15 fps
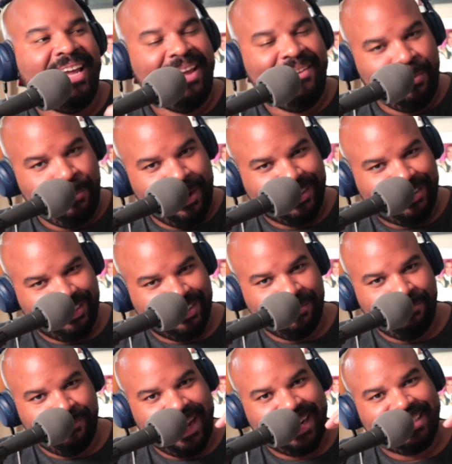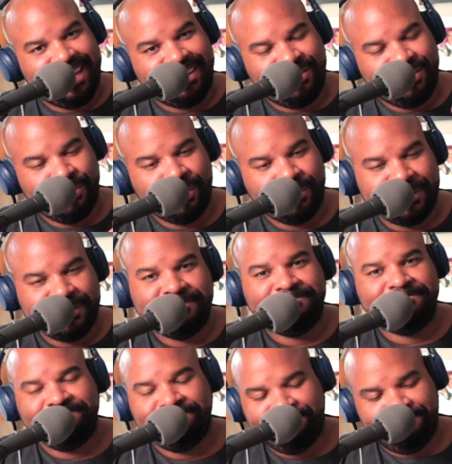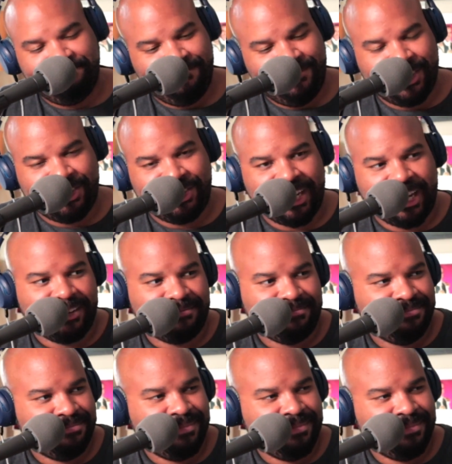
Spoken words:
if the prices come back down to normal. Just saying.